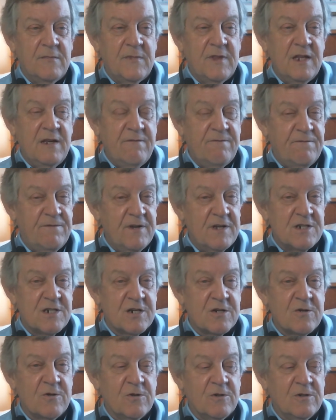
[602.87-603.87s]
The
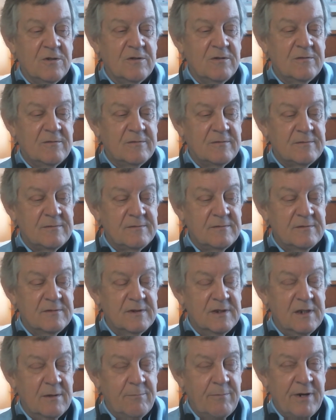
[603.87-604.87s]
physical
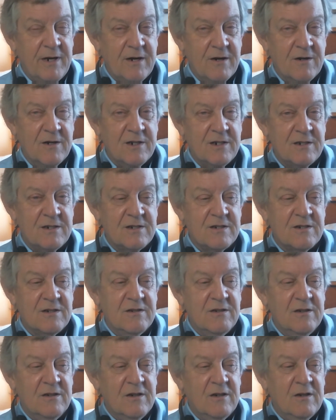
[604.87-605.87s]
appearance,
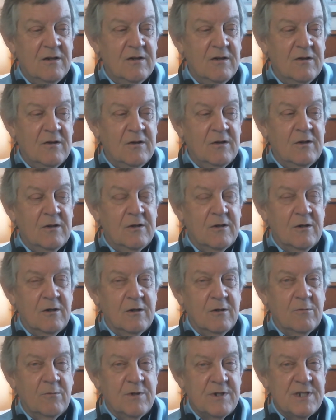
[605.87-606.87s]

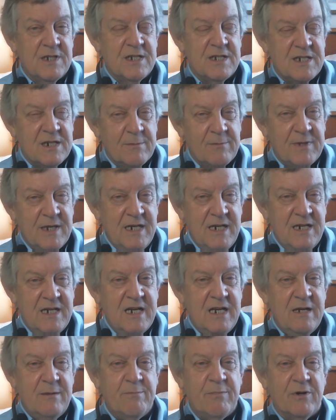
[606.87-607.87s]
or was it something
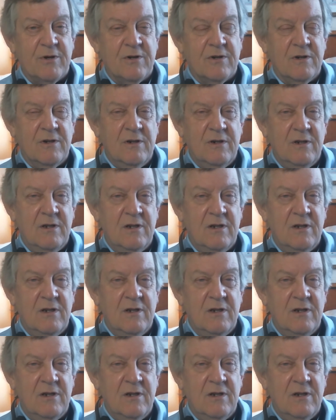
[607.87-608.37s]
deeper?